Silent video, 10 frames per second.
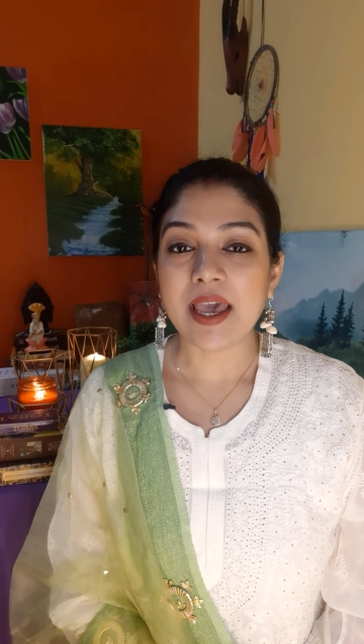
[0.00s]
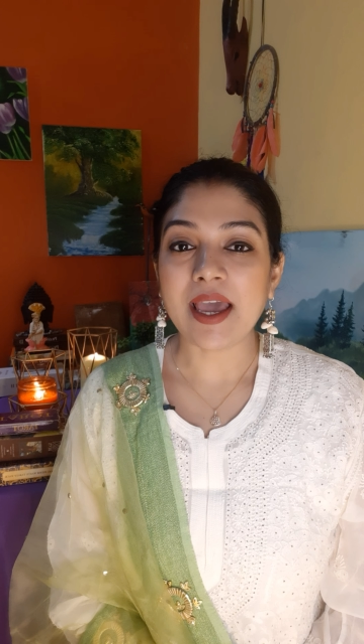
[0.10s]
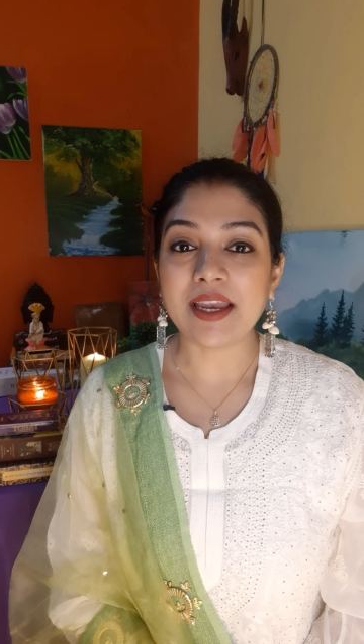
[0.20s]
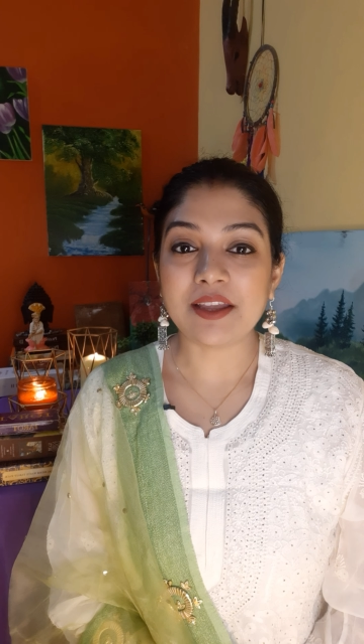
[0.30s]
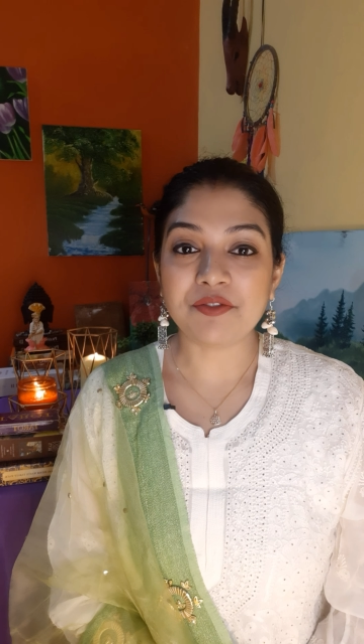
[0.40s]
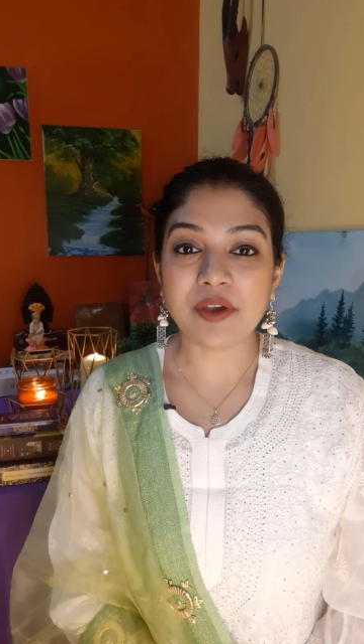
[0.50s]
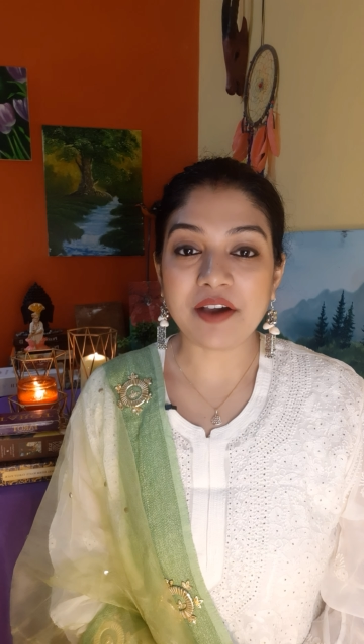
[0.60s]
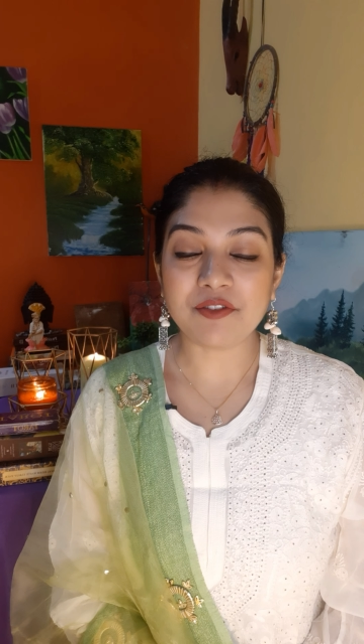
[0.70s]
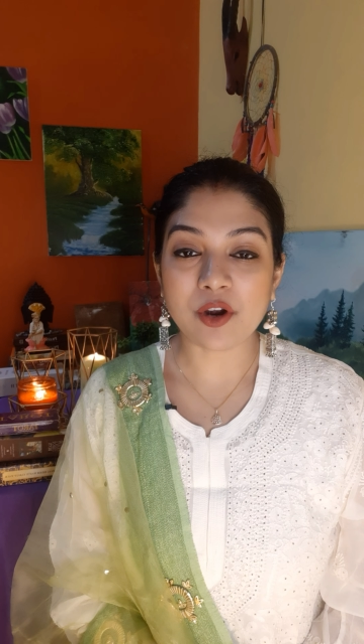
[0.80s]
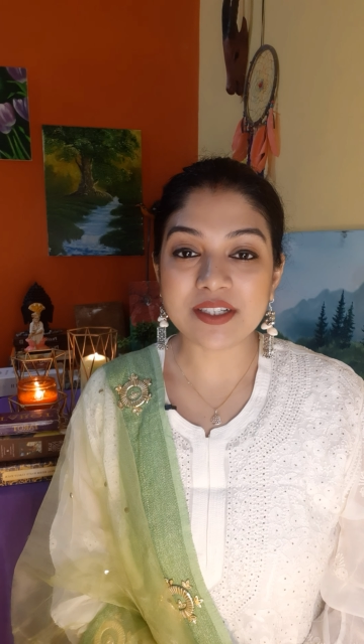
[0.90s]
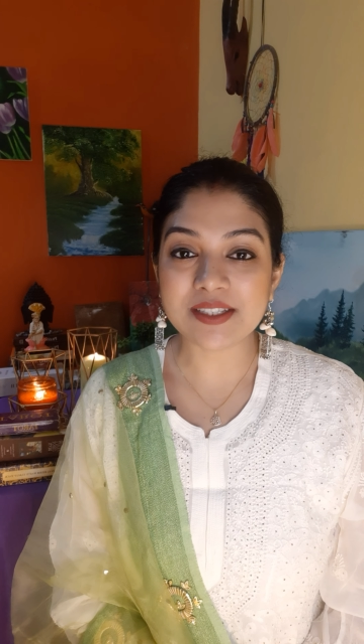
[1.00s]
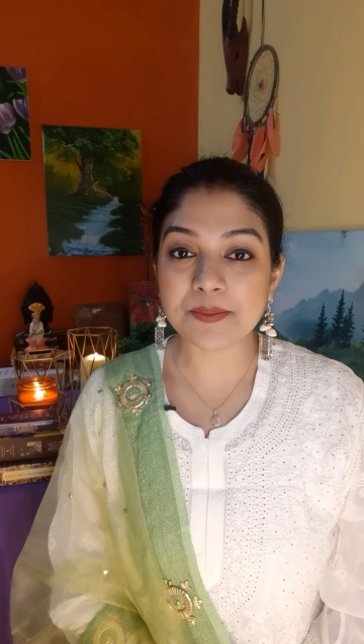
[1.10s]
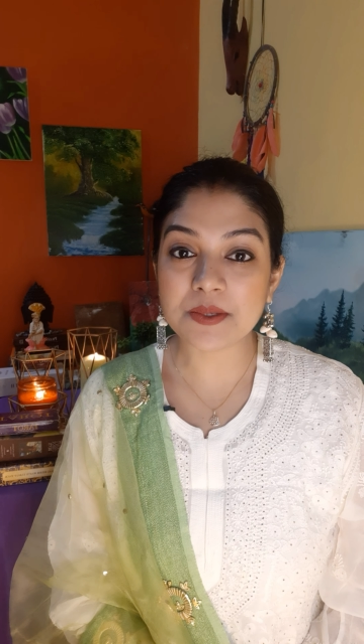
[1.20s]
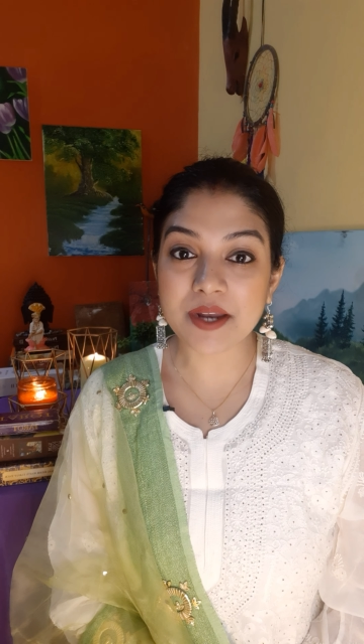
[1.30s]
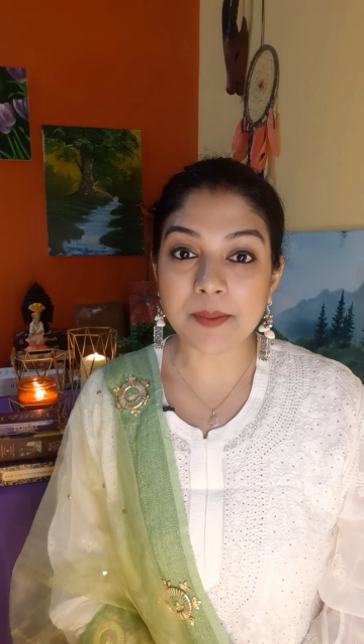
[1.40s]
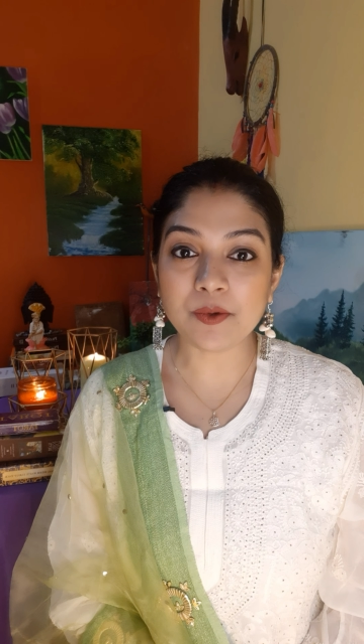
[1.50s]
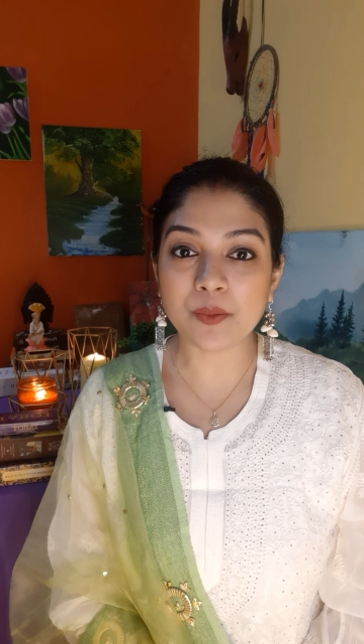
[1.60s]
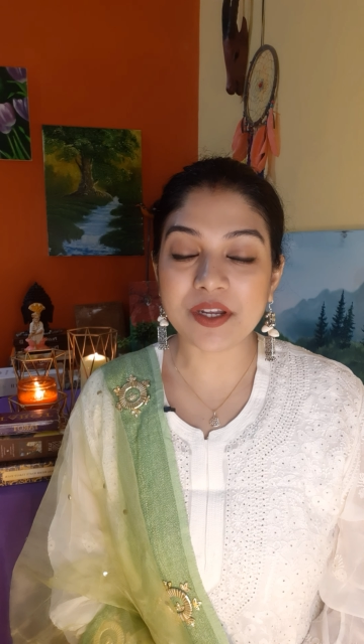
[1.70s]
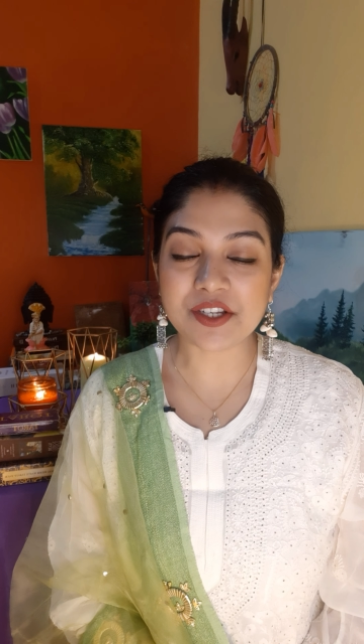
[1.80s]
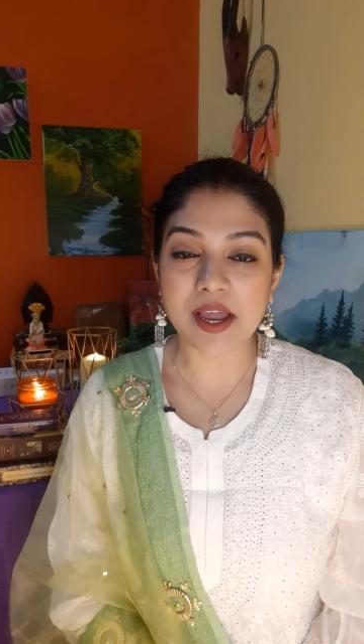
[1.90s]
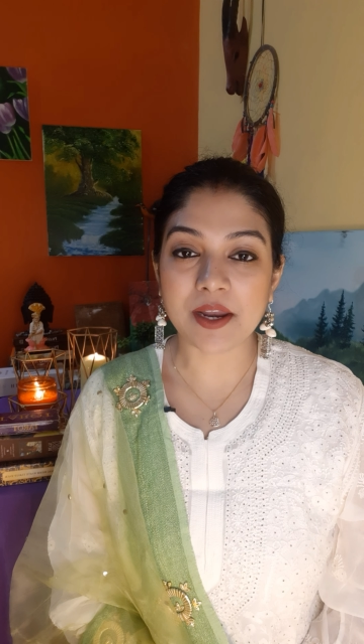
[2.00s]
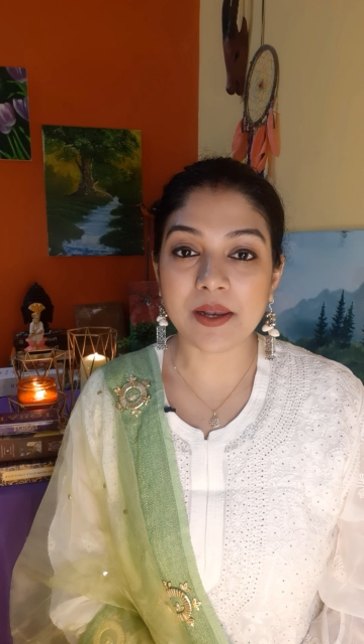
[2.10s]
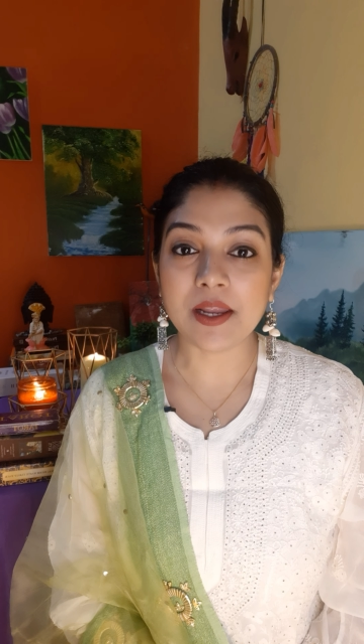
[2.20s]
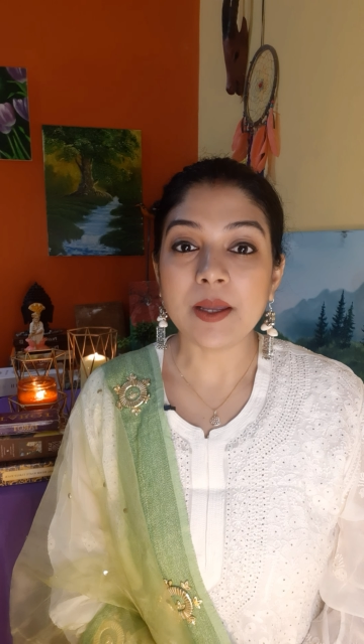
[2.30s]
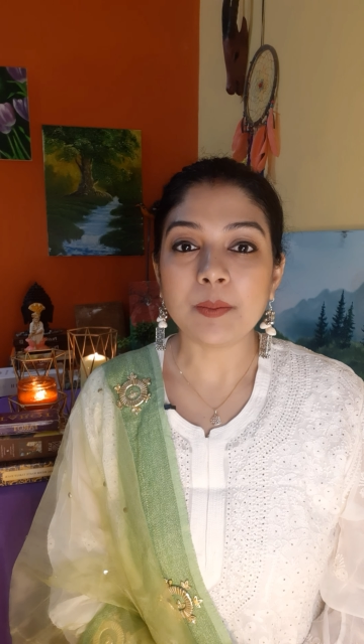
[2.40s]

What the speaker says: And if you have not subscribed to my channel,